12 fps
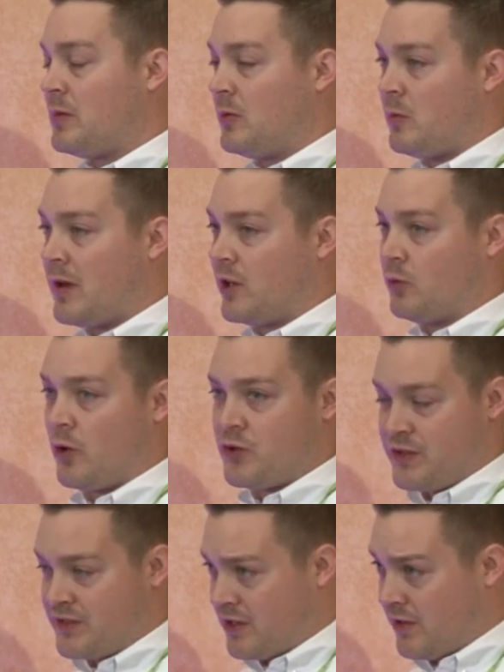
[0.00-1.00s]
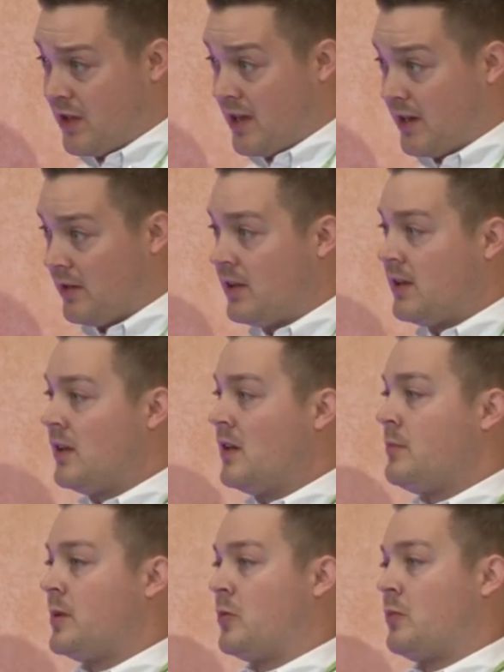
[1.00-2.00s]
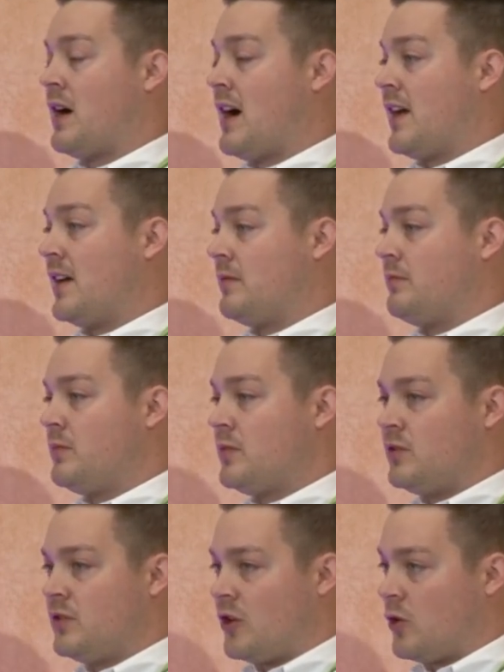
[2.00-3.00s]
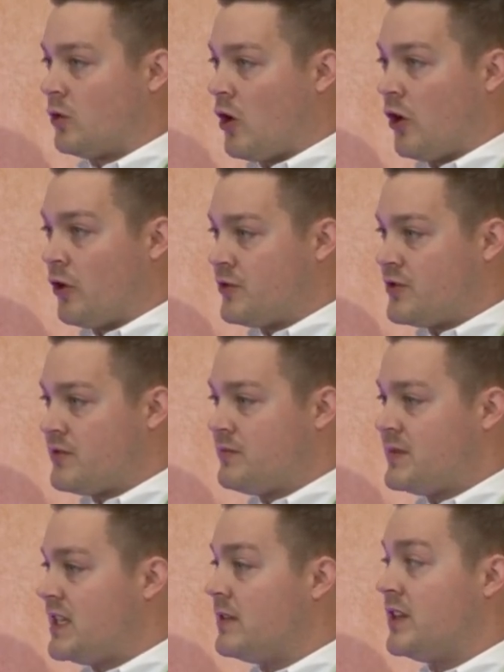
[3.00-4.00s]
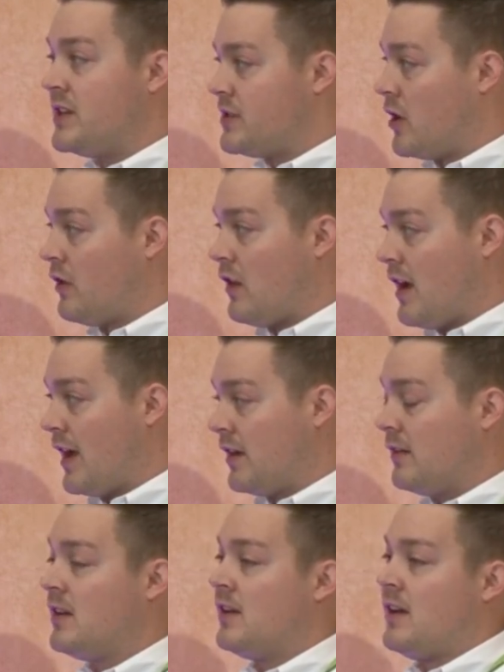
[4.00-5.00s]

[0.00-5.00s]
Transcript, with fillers: People buy groceries online, people buy you know, large TVs online.